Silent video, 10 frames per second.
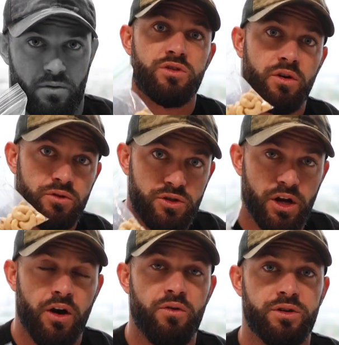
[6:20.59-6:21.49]
So
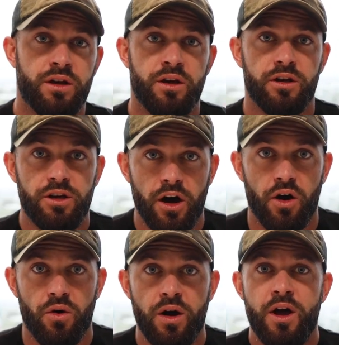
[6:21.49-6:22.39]
don't
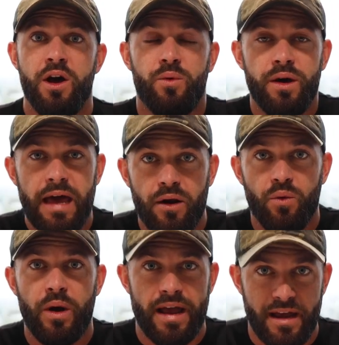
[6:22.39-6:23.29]
go without
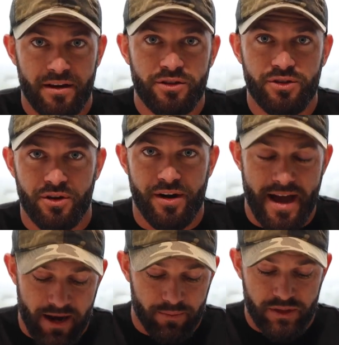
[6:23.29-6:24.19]
weighing certain
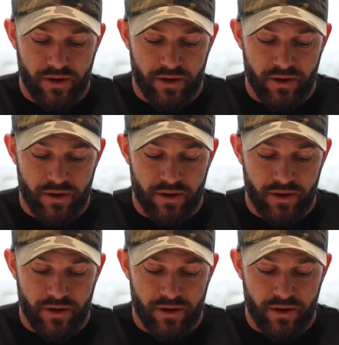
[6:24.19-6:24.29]
items.